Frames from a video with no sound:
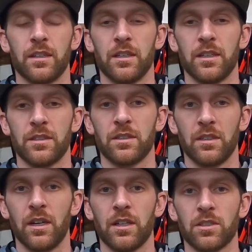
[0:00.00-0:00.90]
It's
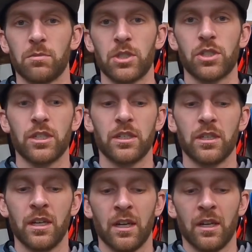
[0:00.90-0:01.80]
an awesome
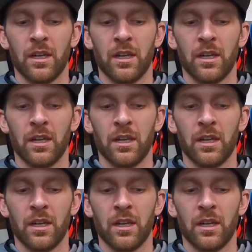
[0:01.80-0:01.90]
machine,